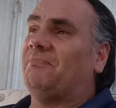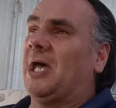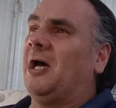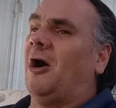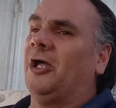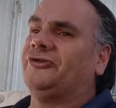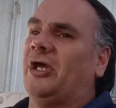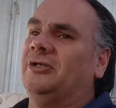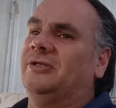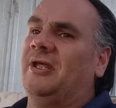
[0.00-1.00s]
but I
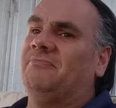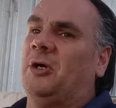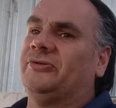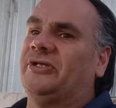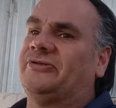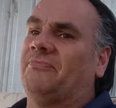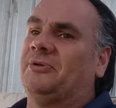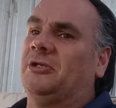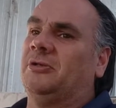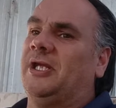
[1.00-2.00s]
don't let my
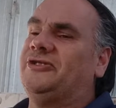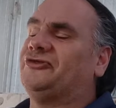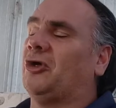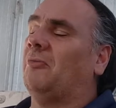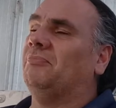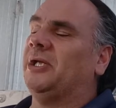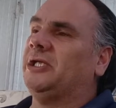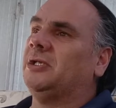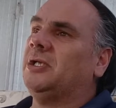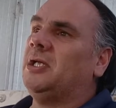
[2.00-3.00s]
disability stop
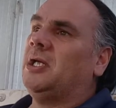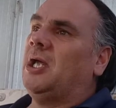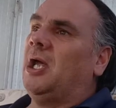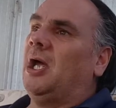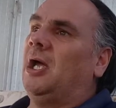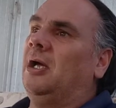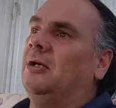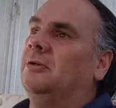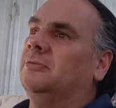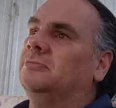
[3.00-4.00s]
me,
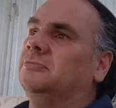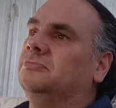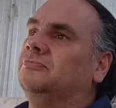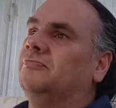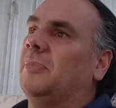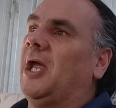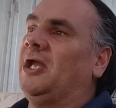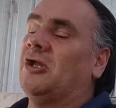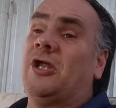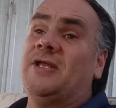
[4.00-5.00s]
um,
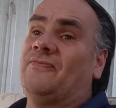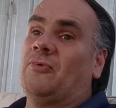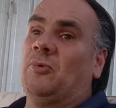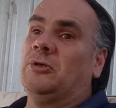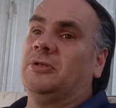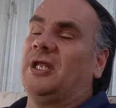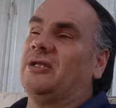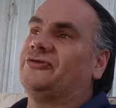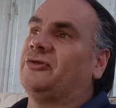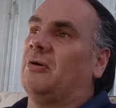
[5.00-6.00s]
and I never will let
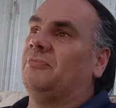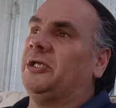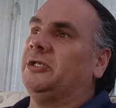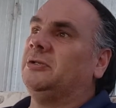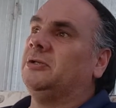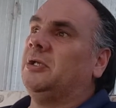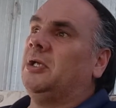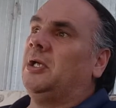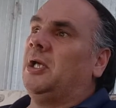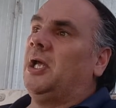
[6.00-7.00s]
it stop me.
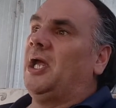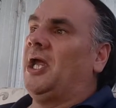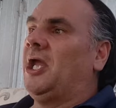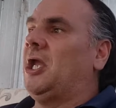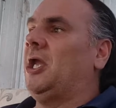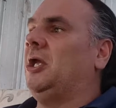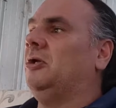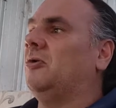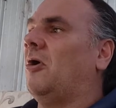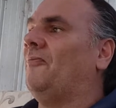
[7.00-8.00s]

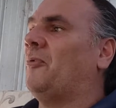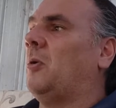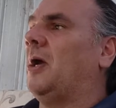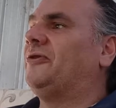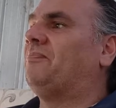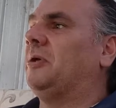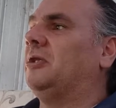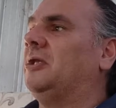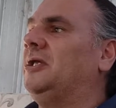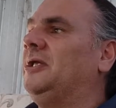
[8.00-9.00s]
And I've always
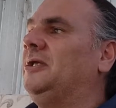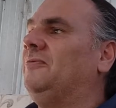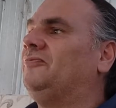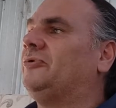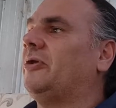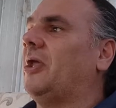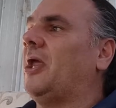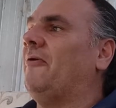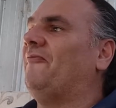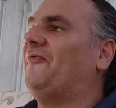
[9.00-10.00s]
believed
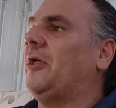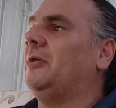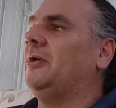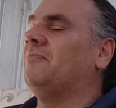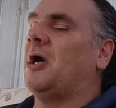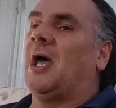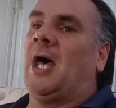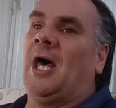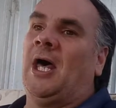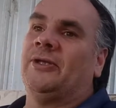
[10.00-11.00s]
and felt in my
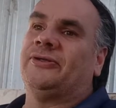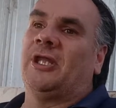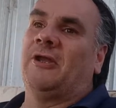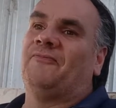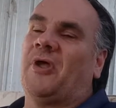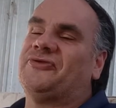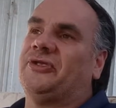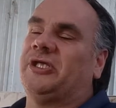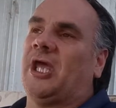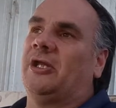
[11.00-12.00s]
heart that if I
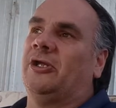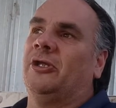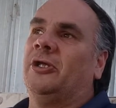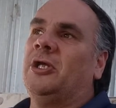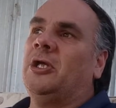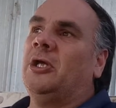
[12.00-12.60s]
stick at it,